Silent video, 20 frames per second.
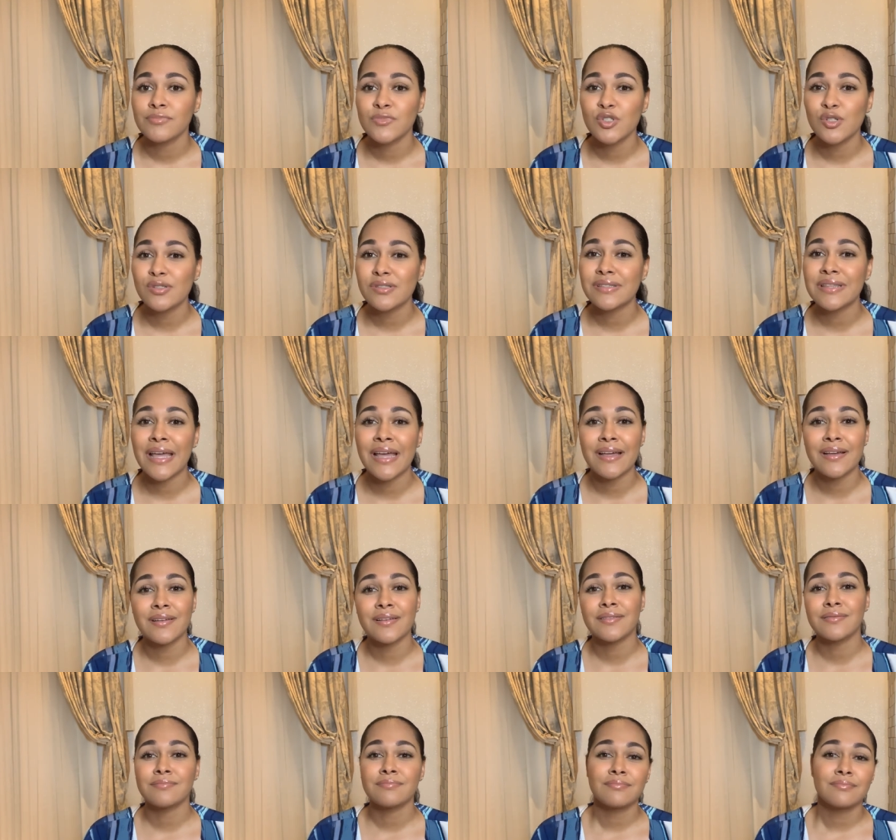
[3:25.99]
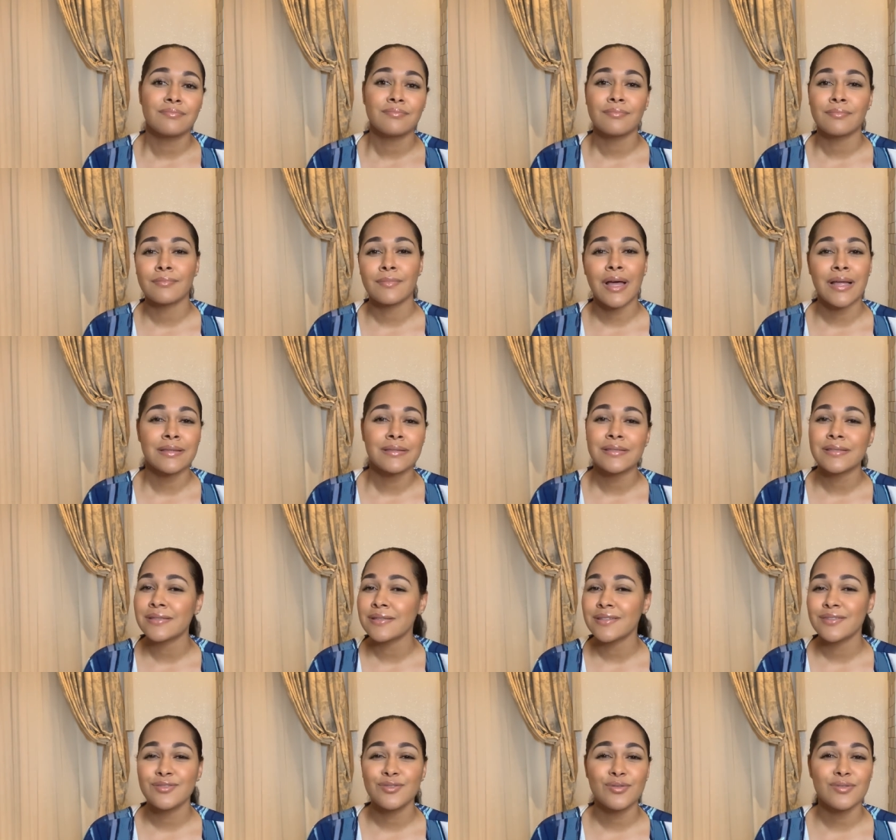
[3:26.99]
just like
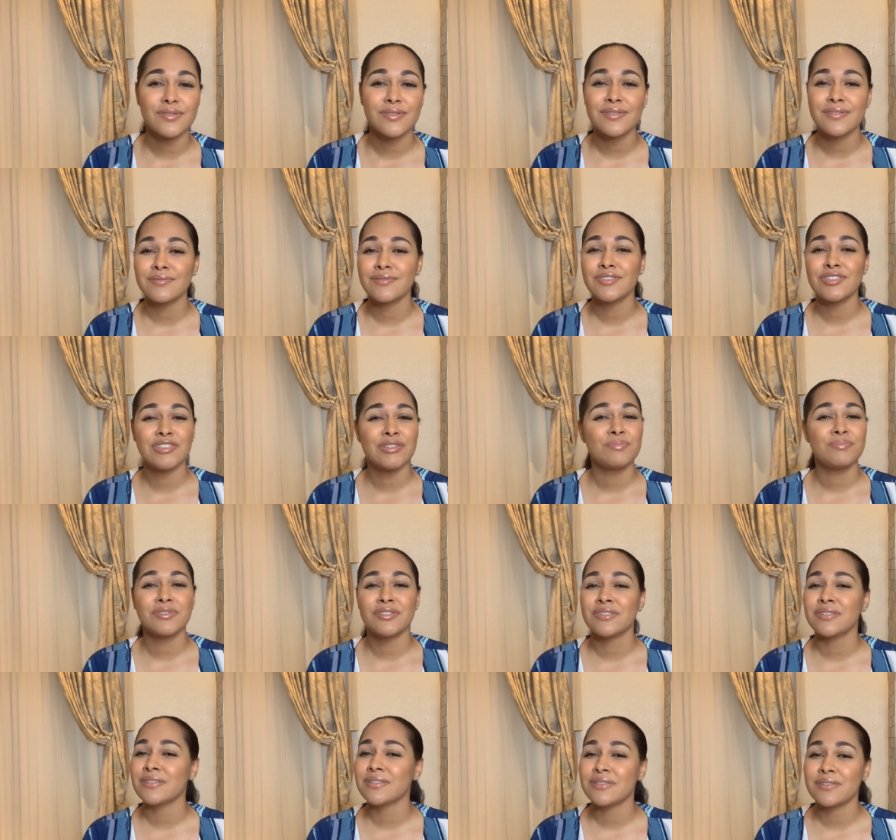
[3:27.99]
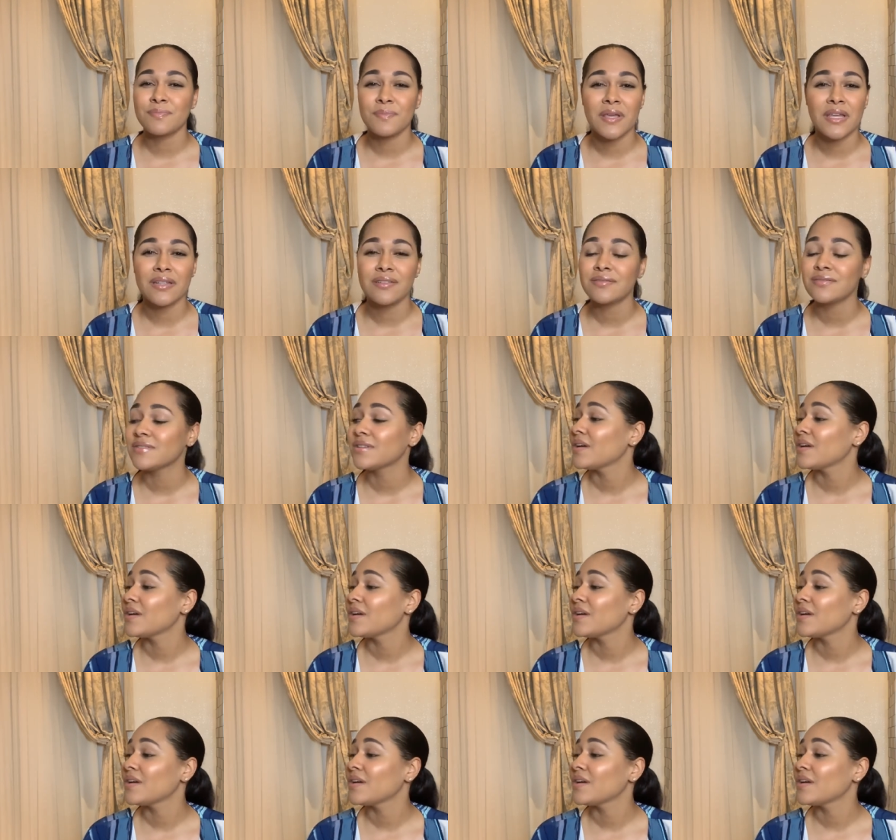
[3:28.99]
fancy, just cheap sheets and